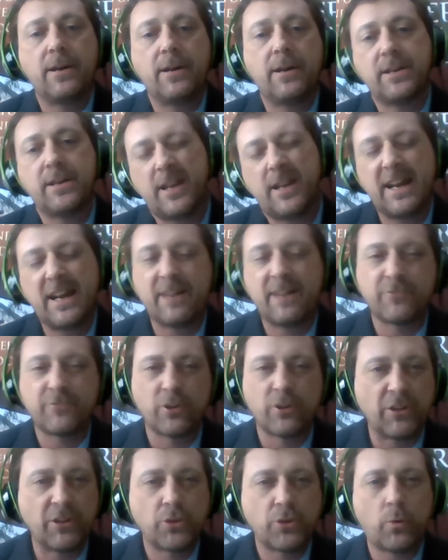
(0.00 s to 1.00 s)
Uh,
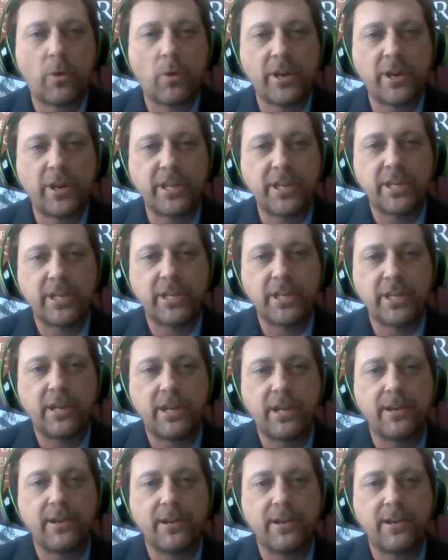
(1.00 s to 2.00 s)
after about 20
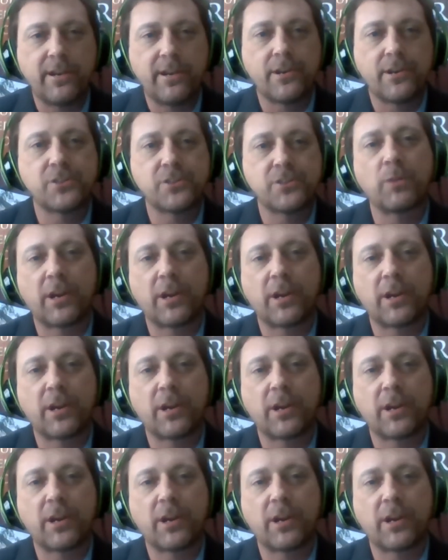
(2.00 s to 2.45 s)
years,